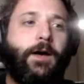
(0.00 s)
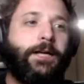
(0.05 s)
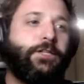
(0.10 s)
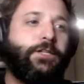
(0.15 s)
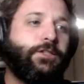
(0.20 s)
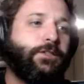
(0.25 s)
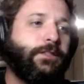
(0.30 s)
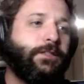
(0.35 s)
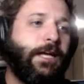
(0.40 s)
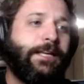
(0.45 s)
I
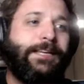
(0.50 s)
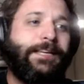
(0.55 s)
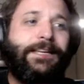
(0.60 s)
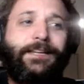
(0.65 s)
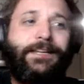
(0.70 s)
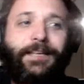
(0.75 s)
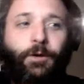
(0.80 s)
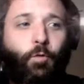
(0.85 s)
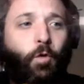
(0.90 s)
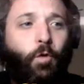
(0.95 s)

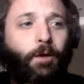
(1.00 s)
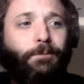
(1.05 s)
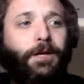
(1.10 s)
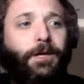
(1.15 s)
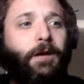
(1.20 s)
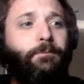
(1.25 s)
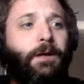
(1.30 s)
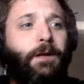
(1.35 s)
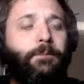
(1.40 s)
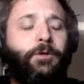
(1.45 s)
needed to get warmed
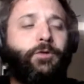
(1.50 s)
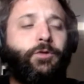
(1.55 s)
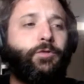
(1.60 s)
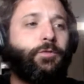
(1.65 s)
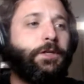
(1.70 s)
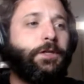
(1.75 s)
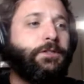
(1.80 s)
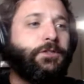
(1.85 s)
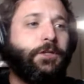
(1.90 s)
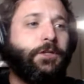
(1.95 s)
up. I've been
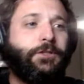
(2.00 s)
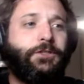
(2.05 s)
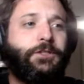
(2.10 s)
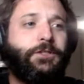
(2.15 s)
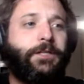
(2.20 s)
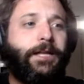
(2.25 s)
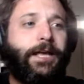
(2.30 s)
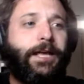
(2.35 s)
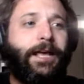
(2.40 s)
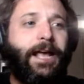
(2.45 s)
doing
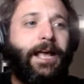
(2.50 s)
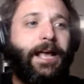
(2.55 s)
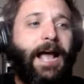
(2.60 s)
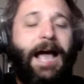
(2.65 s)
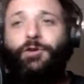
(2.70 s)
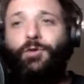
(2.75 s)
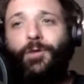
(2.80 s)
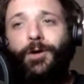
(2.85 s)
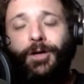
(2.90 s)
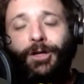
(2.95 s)
research today
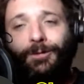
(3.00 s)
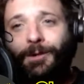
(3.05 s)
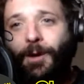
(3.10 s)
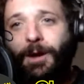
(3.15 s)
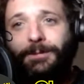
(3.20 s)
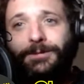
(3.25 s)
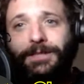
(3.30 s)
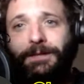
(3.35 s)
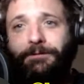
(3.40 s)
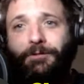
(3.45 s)
after working on
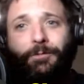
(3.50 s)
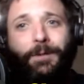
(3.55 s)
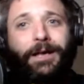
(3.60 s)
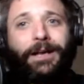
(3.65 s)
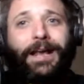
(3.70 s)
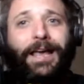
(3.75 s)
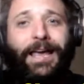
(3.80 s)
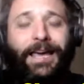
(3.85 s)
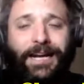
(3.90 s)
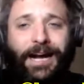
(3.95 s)
my website for
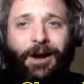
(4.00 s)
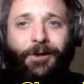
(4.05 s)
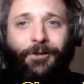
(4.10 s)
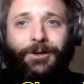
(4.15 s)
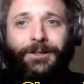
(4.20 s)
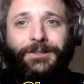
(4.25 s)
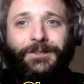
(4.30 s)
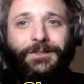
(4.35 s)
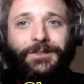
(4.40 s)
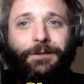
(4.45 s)
about 8
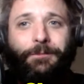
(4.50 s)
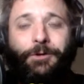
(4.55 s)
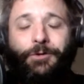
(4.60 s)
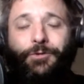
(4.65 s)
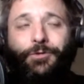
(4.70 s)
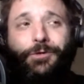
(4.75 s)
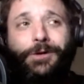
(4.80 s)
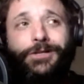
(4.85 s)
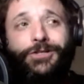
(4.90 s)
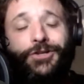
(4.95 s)
hours. I've
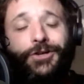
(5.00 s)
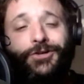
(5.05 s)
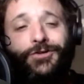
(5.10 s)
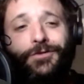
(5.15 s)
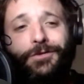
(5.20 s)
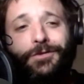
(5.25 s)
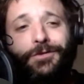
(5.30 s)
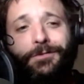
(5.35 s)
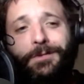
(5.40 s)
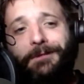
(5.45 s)
been doing
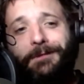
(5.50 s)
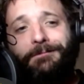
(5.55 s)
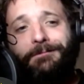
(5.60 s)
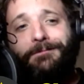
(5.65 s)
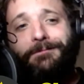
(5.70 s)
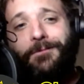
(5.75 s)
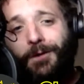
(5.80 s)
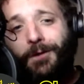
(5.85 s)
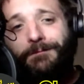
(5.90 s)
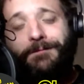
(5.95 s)
research for about
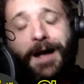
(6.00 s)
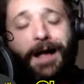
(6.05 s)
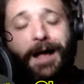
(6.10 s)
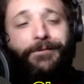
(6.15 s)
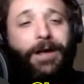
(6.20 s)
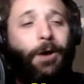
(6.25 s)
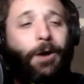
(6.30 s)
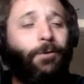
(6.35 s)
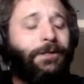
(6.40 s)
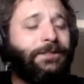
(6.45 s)
4 or
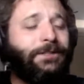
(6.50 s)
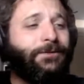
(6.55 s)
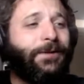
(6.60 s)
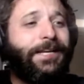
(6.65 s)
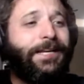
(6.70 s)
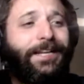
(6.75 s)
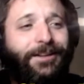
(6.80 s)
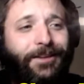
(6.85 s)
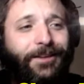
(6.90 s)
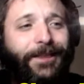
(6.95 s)
5 hours. So I
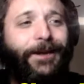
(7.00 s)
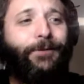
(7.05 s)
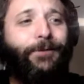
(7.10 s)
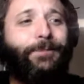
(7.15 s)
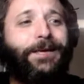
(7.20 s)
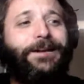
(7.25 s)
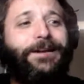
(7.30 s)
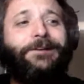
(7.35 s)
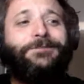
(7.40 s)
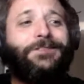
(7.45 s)
need a little
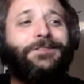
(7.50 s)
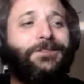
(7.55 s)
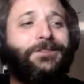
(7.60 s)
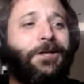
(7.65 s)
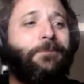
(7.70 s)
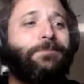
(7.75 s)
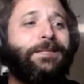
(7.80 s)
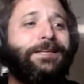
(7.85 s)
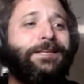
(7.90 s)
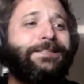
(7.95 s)
bit of
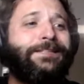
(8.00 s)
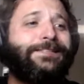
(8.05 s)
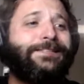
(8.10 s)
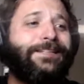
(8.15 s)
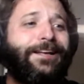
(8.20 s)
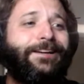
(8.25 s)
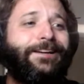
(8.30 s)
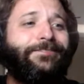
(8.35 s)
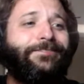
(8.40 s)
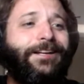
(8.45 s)
something to
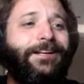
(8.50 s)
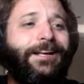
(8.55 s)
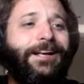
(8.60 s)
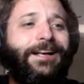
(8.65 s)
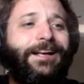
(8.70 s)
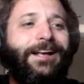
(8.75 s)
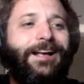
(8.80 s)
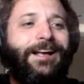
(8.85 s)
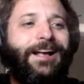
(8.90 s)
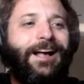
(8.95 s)
kind of,
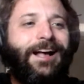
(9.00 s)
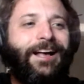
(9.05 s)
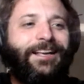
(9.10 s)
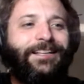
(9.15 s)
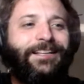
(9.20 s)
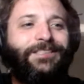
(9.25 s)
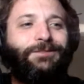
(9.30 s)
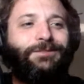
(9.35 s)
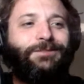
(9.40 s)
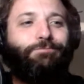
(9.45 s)

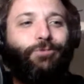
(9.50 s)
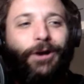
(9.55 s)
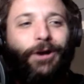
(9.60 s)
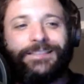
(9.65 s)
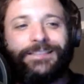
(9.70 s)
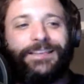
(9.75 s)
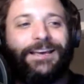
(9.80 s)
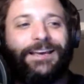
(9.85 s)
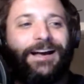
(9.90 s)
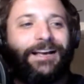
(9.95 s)

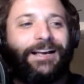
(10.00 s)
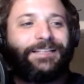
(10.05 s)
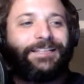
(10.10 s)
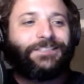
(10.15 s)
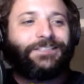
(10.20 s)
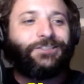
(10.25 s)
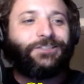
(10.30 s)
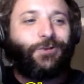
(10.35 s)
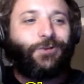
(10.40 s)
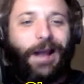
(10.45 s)
break the
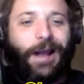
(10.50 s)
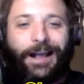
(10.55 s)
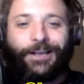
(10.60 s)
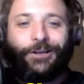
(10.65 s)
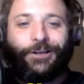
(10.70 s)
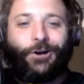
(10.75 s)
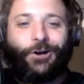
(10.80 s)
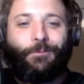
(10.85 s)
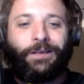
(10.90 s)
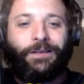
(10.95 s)
ice, crack it
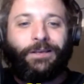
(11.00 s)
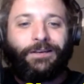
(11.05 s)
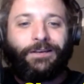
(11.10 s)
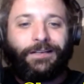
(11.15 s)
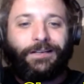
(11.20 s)
open.